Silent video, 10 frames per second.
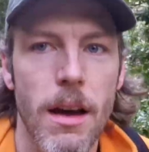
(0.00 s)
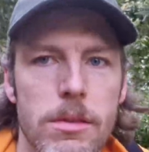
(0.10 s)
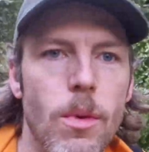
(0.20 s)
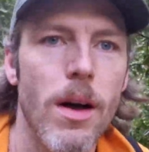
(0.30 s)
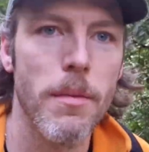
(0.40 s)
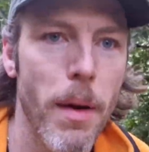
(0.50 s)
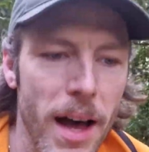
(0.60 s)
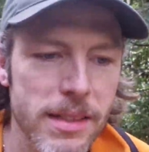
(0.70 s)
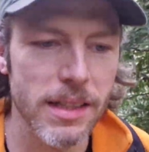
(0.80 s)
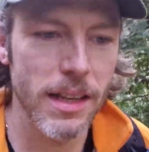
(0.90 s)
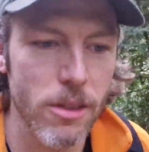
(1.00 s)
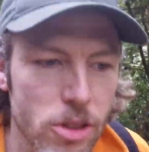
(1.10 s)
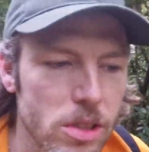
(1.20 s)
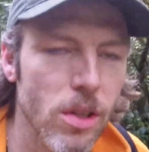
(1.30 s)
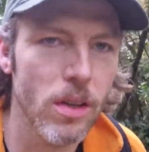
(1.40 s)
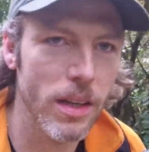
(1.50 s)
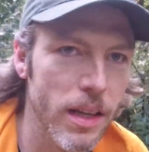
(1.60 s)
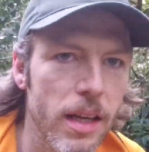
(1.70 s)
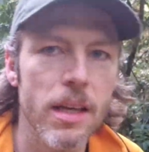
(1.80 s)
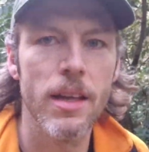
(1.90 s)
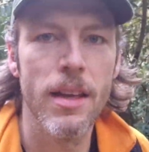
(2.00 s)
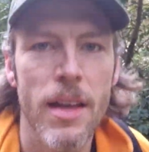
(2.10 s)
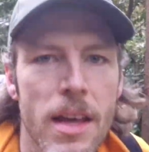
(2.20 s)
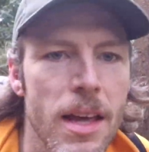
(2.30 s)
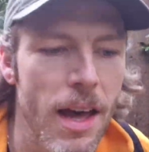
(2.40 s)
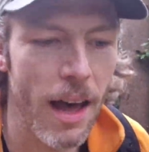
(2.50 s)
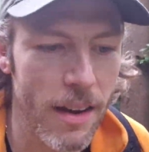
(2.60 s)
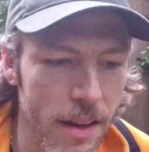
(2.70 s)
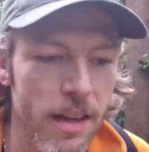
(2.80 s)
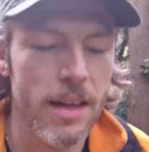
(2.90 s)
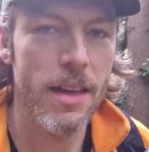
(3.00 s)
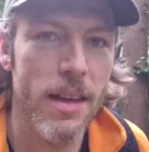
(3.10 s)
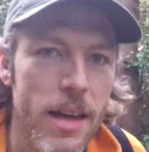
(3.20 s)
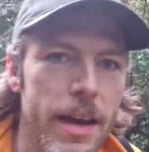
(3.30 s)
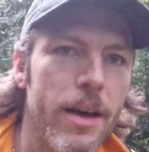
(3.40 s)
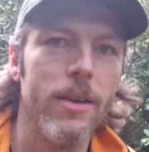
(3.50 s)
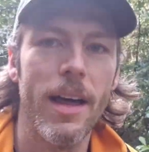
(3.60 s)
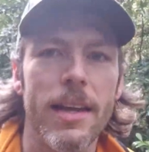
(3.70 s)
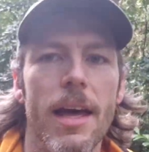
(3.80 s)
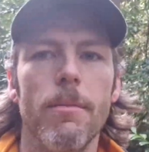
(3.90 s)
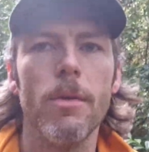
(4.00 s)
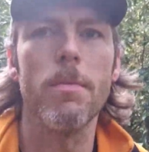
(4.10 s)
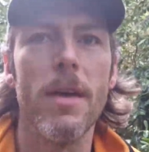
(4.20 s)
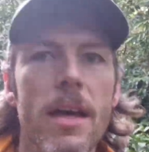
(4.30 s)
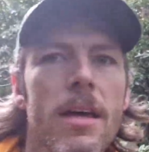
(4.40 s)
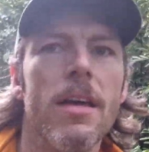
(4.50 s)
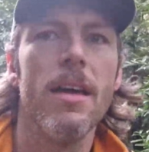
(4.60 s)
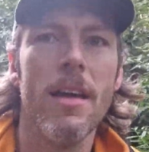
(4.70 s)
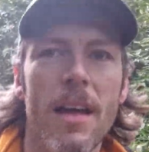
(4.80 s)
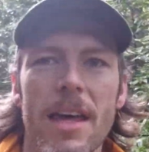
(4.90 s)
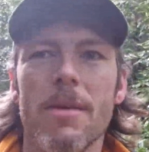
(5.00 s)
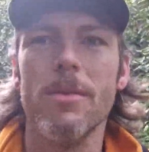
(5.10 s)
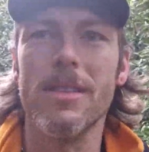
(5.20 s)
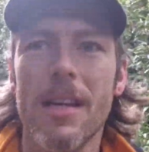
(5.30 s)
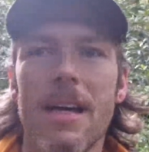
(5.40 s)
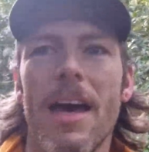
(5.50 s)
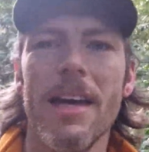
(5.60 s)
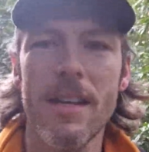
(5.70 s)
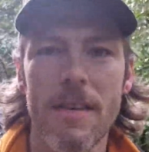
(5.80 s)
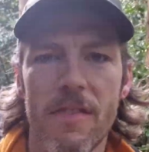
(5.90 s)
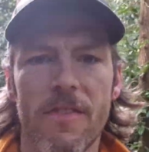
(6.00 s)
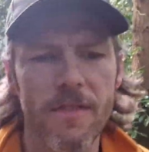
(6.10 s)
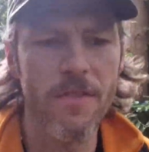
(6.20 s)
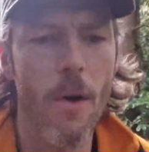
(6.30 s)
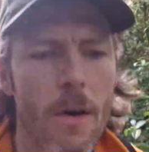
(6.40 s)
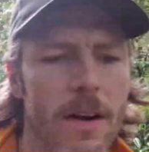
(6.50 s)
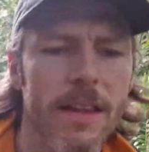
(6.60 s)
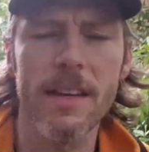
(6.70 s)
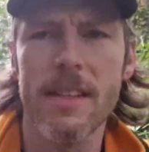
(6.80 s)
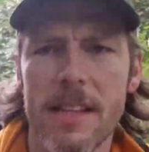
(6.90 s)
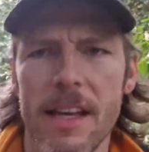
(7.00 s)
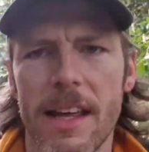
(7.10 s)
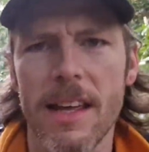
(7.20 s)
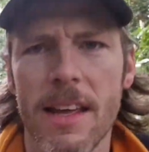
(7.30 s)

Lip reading: I was walking past it and I was just looking at it, and an old lad came up to me. He was 84, I think he said.